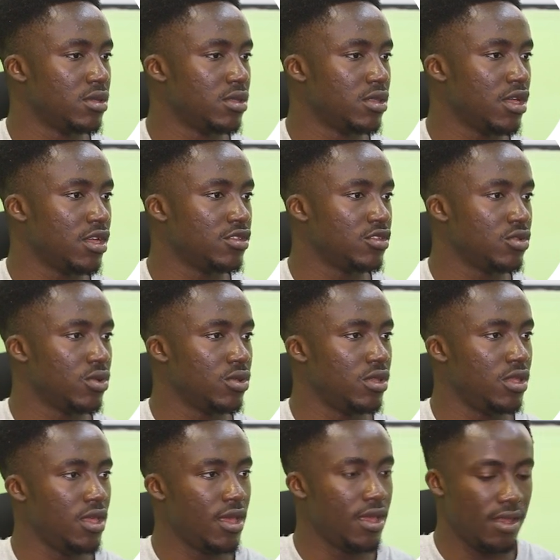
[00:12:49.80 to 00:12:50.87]
That's not
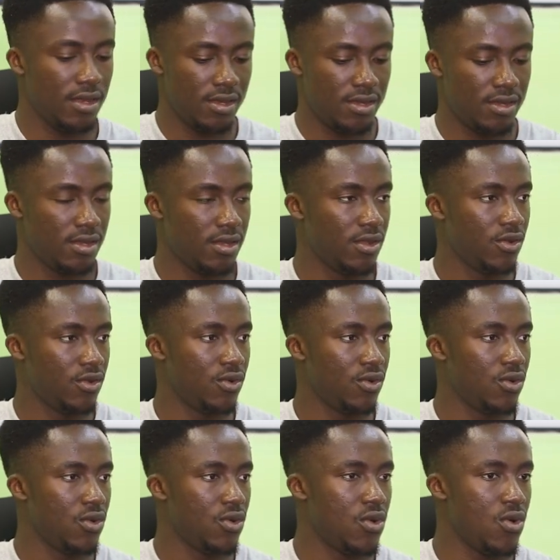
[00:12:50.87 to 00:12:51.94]
the end.
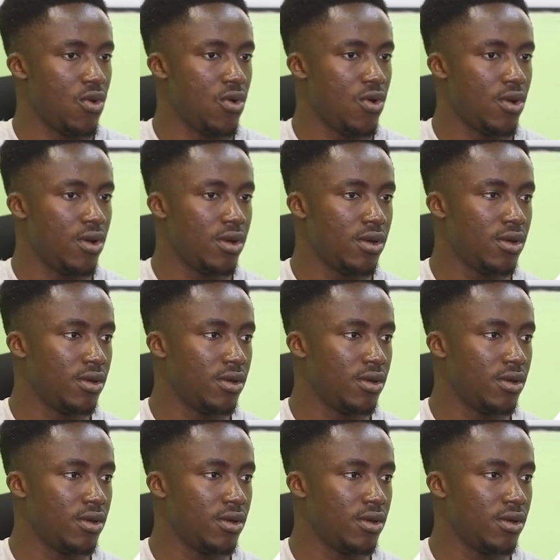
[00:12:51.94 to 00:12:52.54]
Or